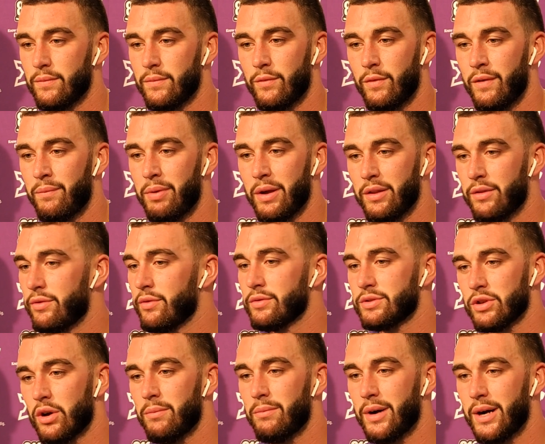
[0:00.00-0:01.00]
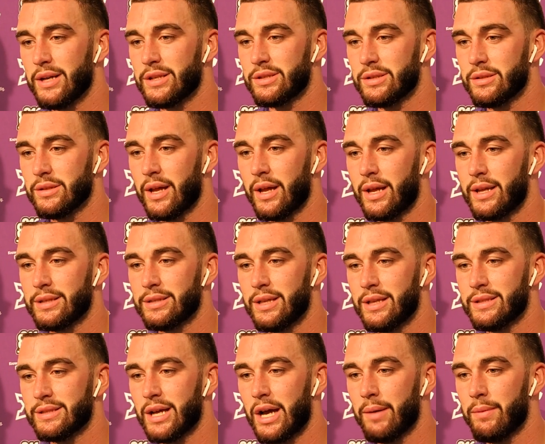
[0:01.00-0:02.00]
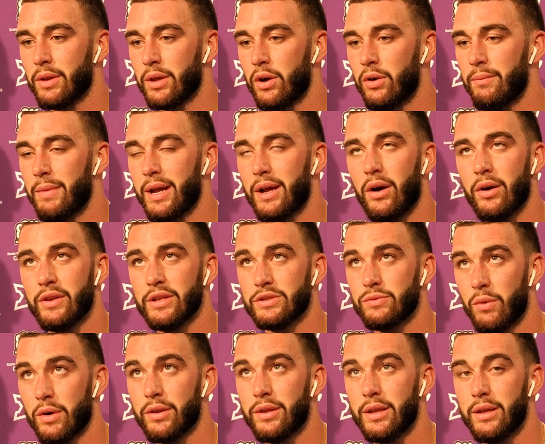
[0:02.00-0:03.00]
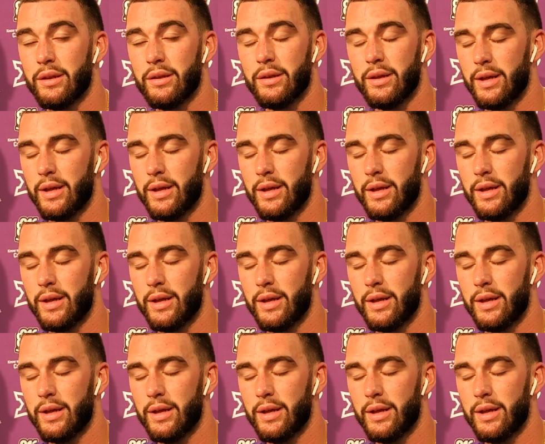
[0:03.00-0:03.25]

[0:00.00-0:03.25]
we've been through so much. Like it's, it's time to go make all this worth it.